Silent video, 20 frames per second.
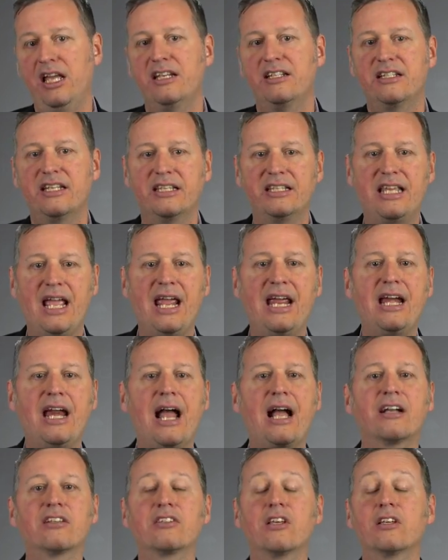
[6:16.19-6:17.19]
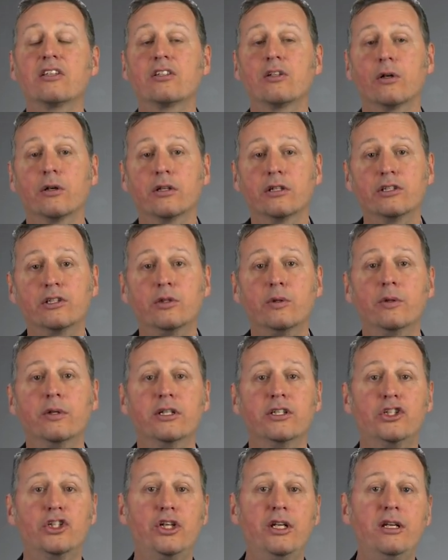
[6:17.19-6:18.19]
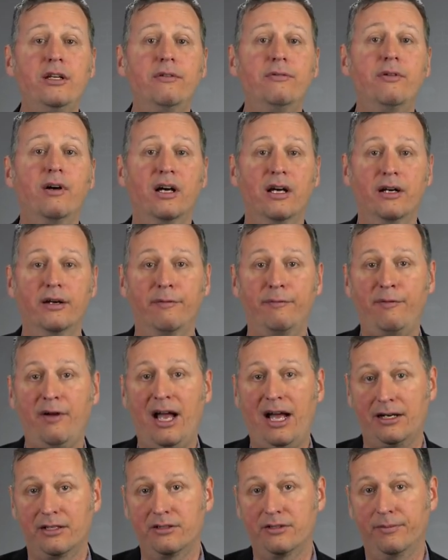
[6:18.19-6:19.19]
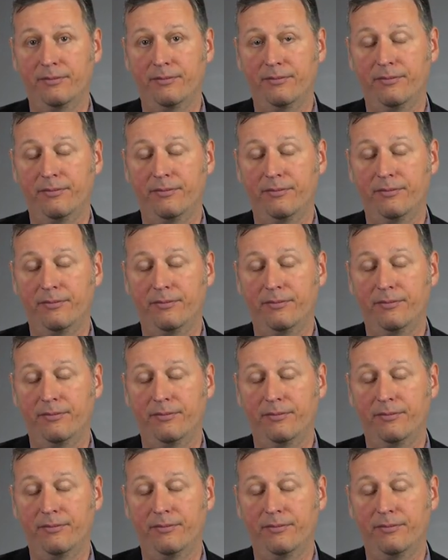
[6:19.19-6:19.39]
to gain access or to achieve an effect.